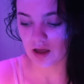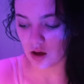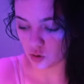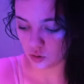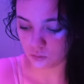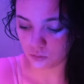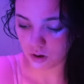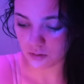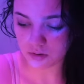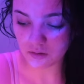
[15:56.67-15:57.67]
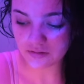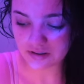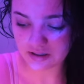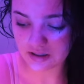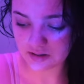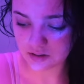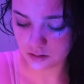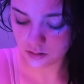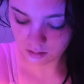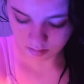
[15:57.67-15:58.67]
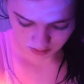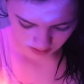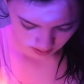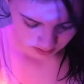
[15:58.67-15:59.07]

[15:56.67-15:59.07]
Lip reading: They're horrible. I'm covered in glitter.